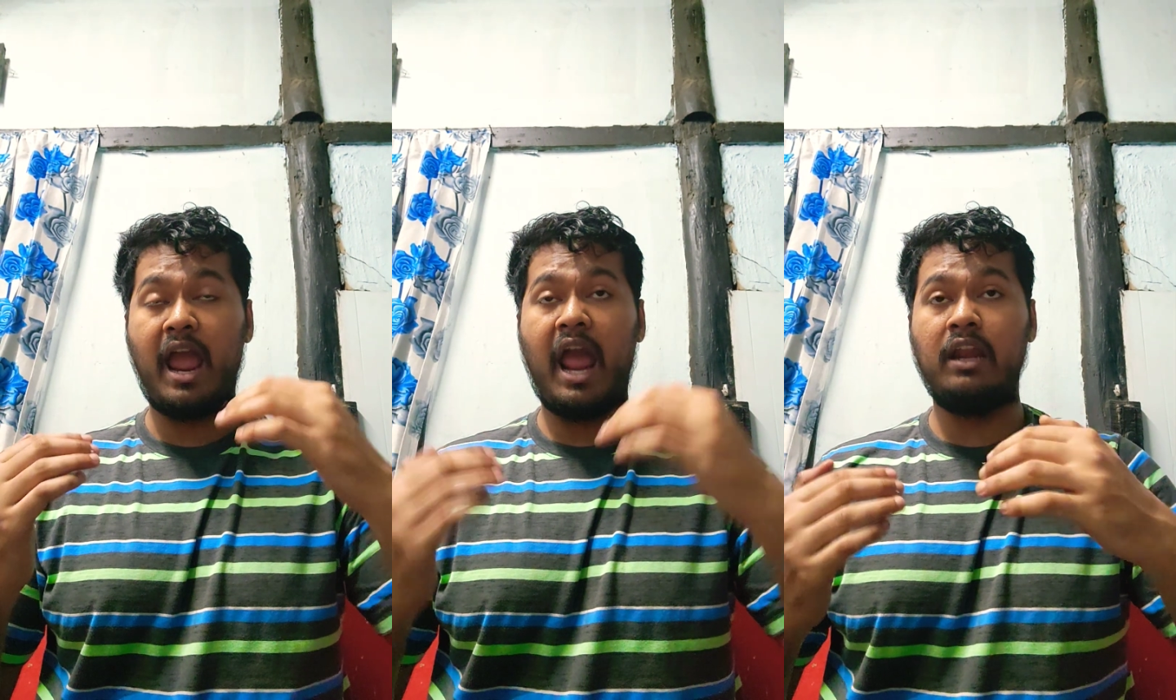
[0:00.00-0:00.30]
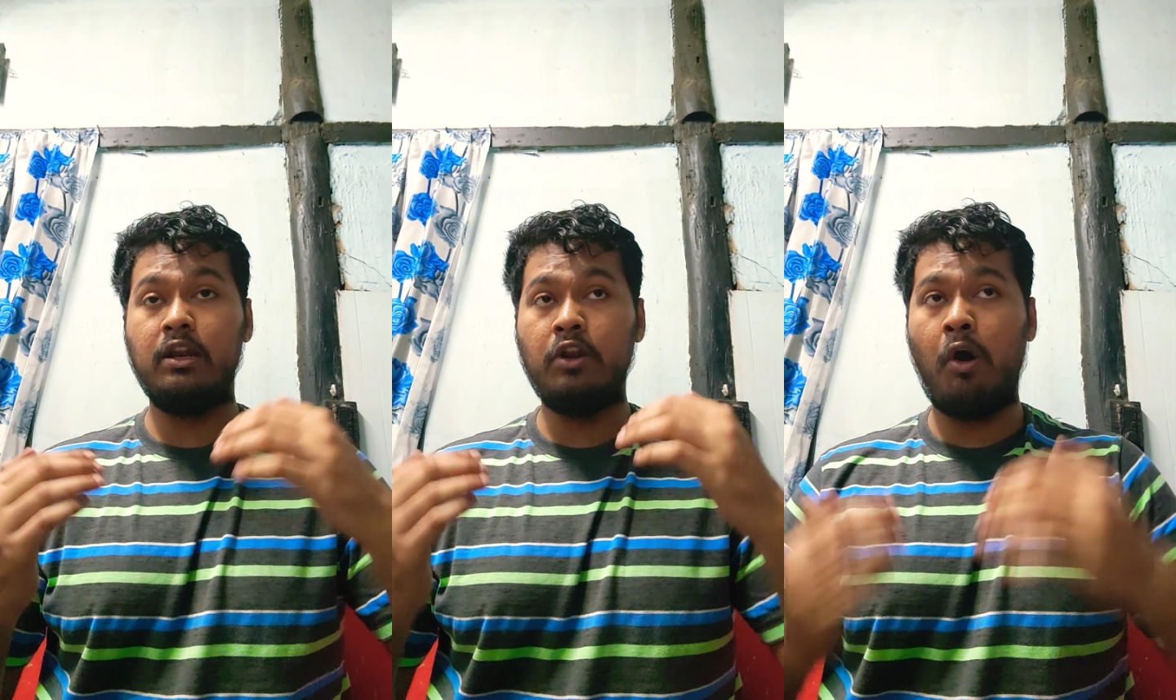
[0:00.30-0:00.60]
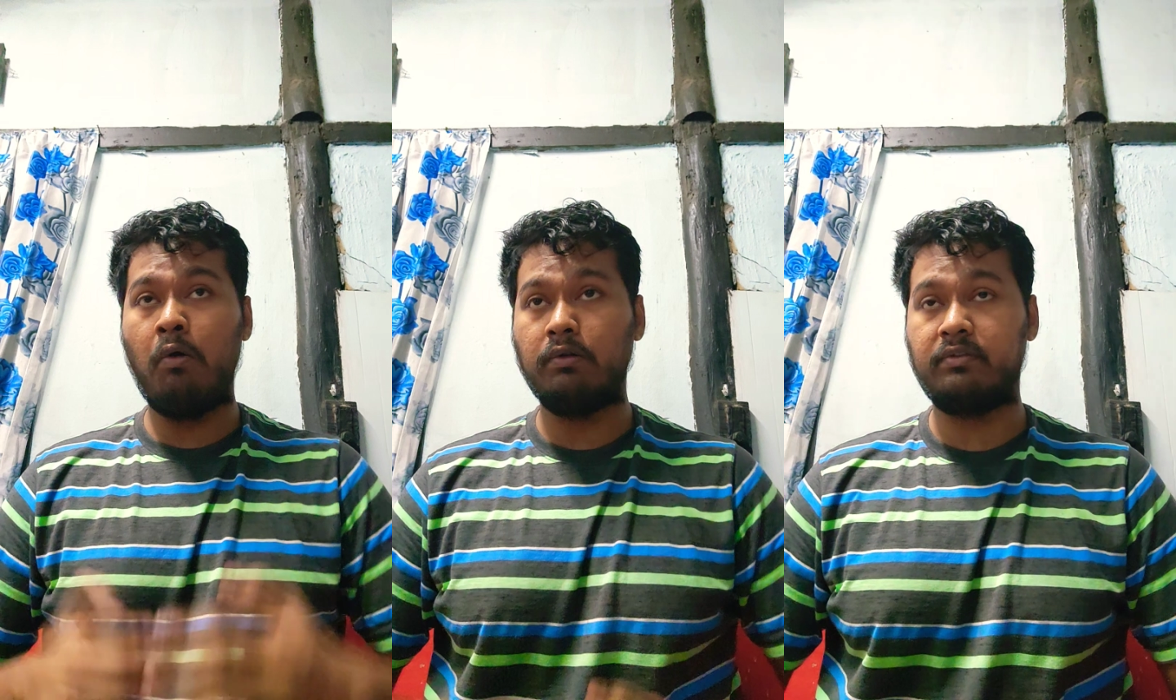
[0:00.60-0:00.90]
and
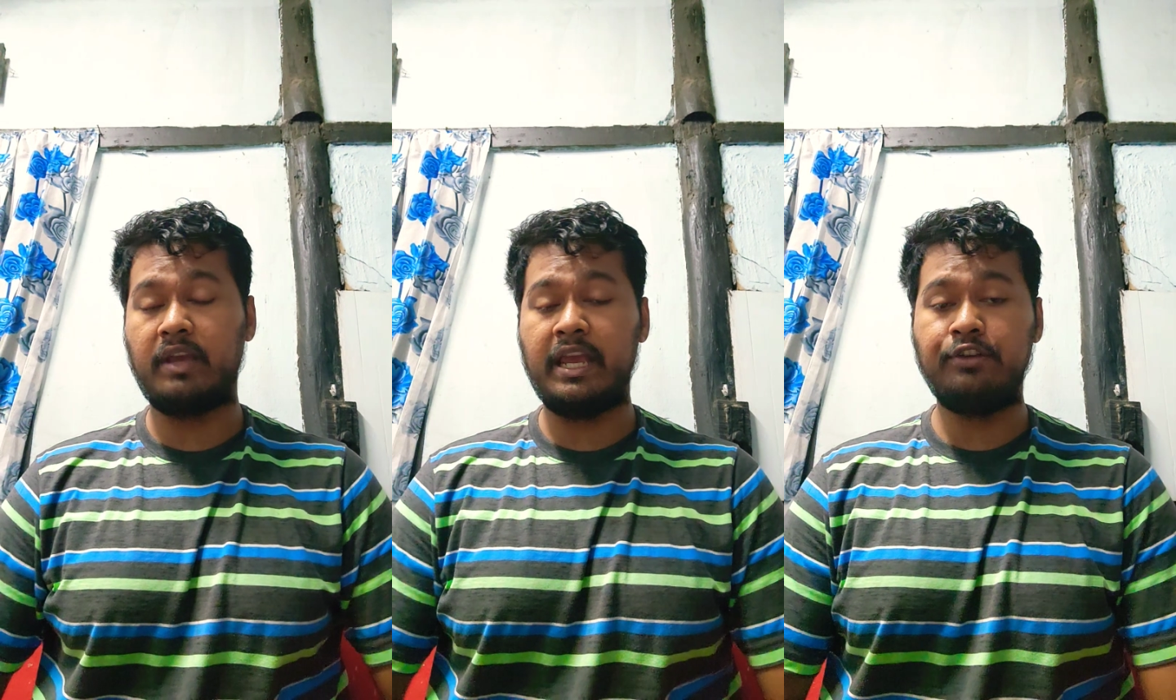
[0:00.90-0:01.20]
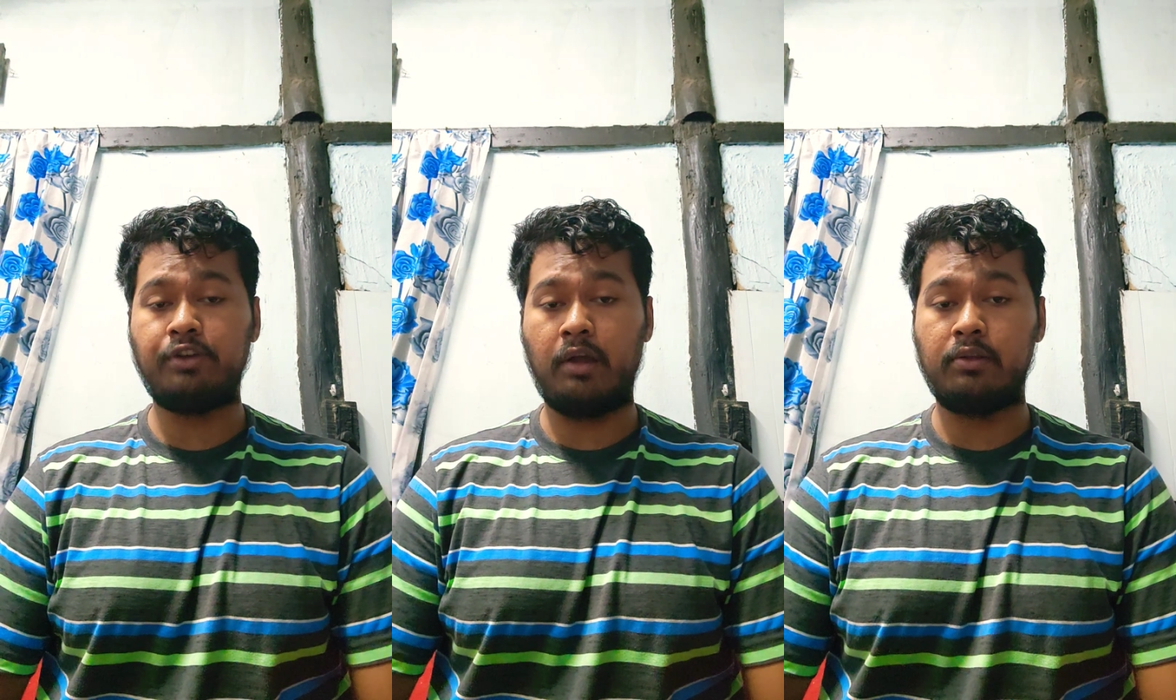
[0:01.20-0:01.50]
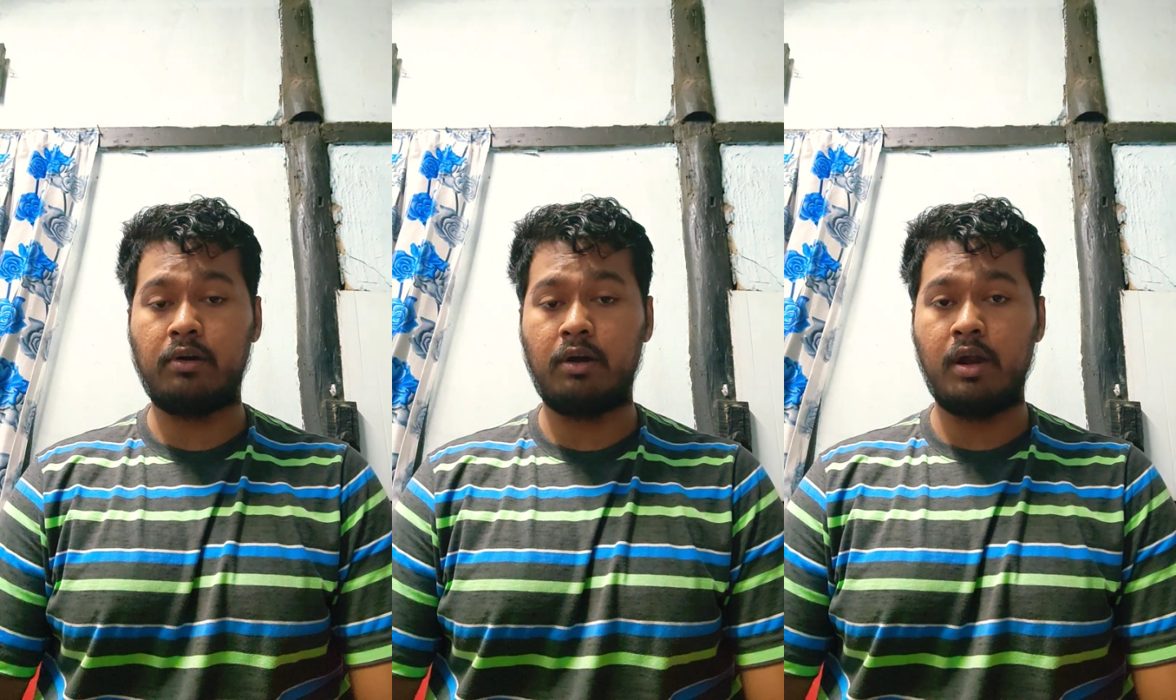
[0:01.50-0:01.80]
loathe each
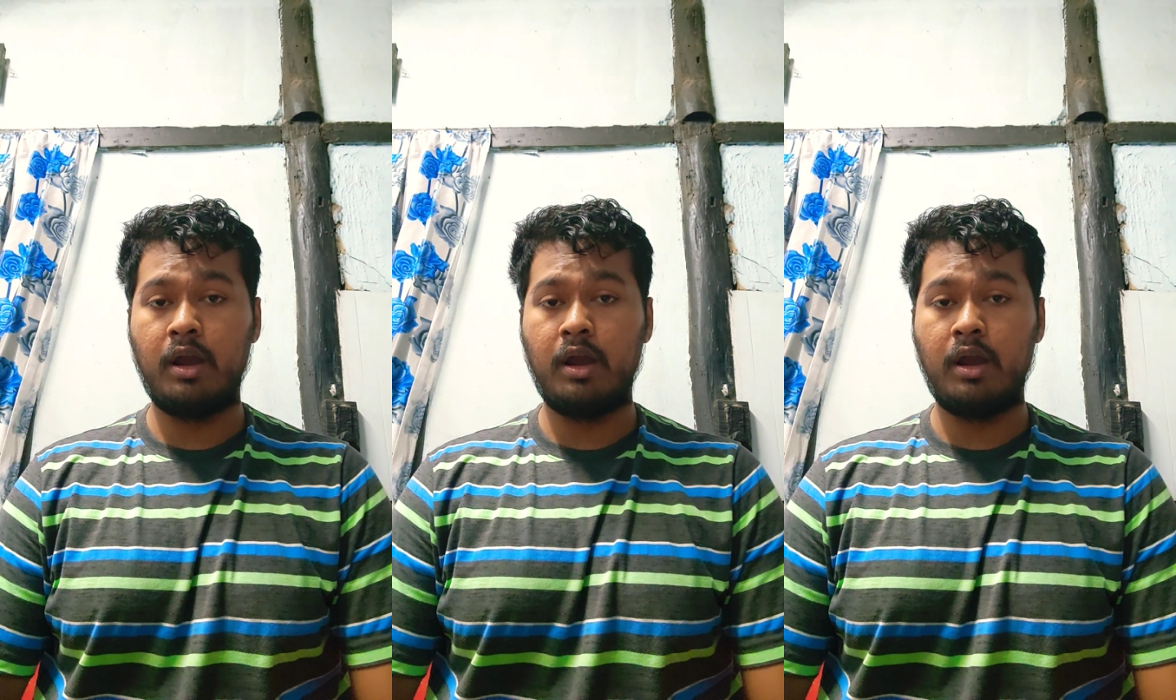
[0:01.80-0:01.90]
other